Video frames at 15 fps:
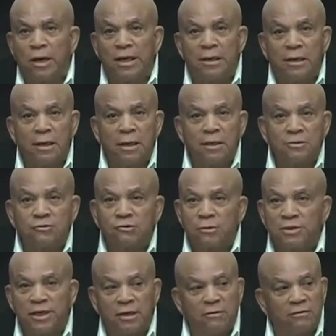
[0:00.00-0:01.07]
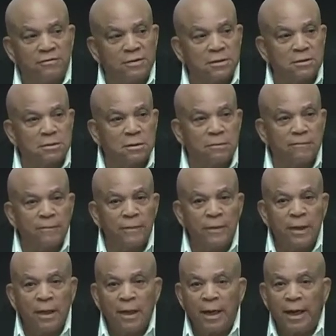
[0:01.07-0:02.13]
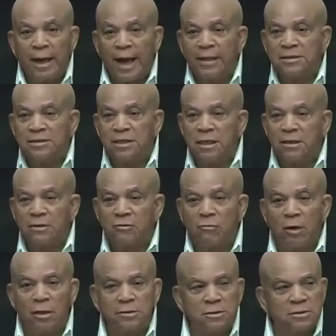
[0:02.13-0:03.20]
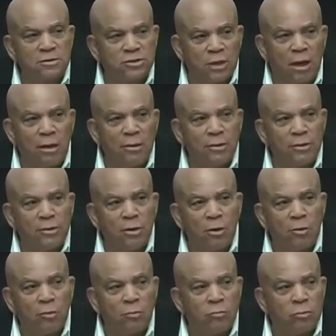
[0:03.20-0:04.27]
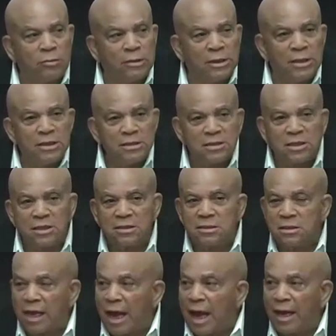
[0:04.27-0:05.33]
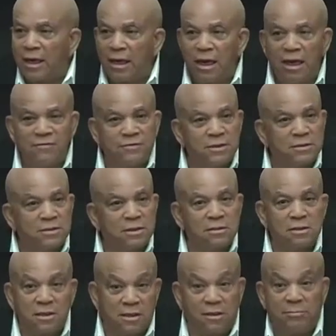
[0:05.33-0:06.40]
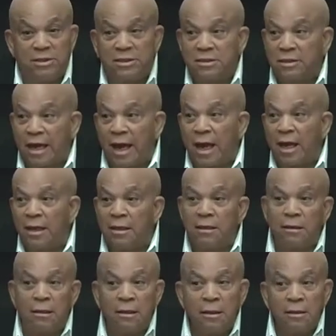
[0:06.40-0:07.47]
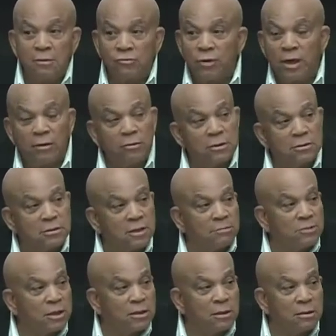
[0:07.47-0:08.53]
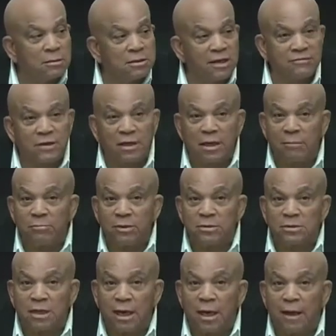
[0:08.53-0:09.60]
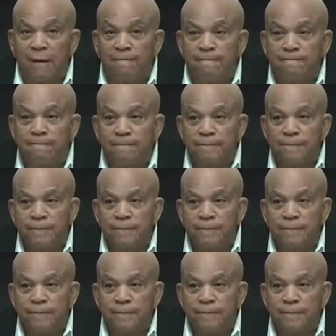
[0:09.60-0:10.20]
great stratigraphers. And I said to Rogers, "John, you know, since I left and since Hindemith died, and 300 and something years after Kepler's time,